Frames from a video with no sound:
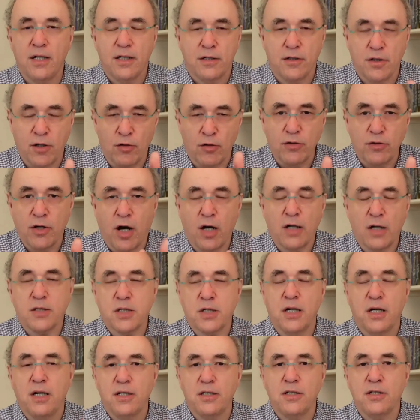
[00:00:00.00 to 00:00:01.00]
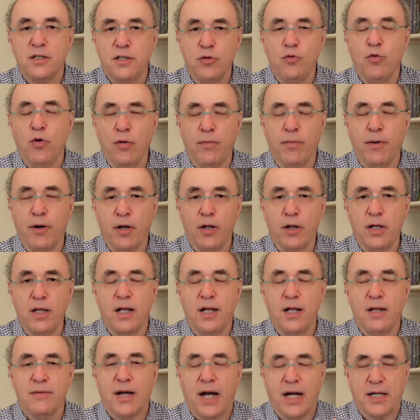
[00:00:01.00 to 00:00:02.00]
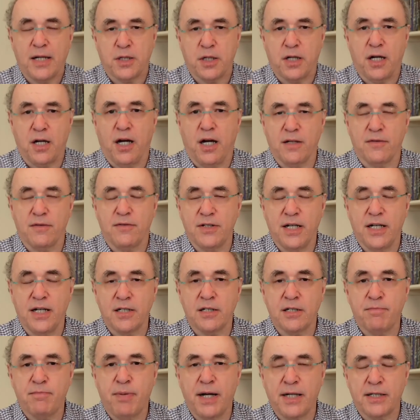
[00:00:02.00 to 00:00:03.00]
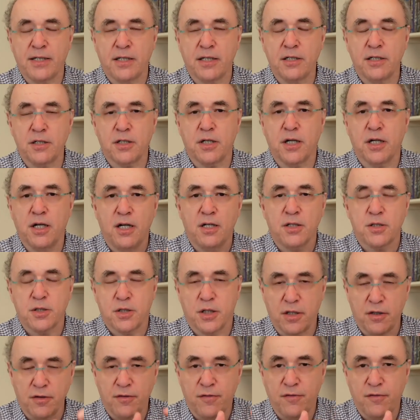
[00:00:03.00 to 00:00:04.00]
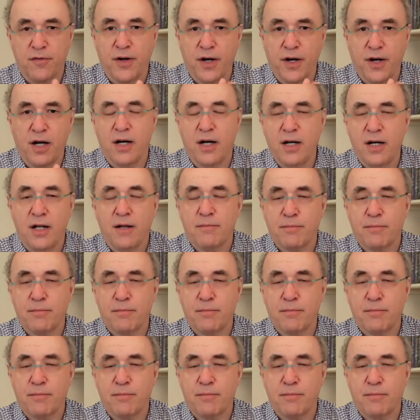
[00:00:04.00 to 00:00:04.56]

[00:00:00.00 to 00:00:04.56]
you know, not doable as a kind of an independent sort of uh,